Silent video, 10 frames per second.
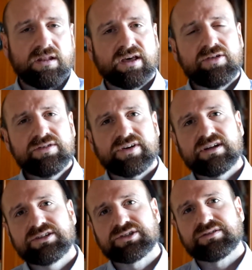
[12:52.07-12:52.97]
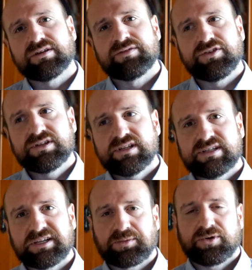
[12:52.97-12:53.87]
The other advantage of using the
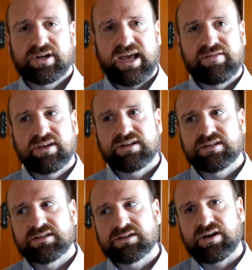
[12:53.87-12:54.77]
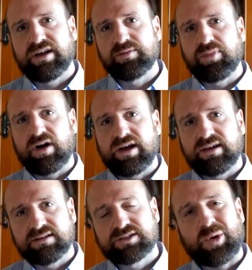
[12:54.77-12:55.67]
textbook and having it designed
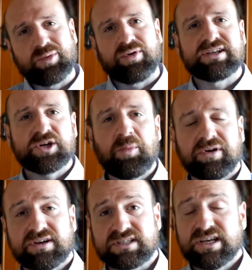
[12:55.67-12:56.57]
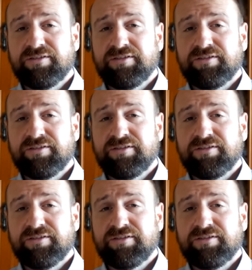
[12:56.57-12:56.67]
by topic is,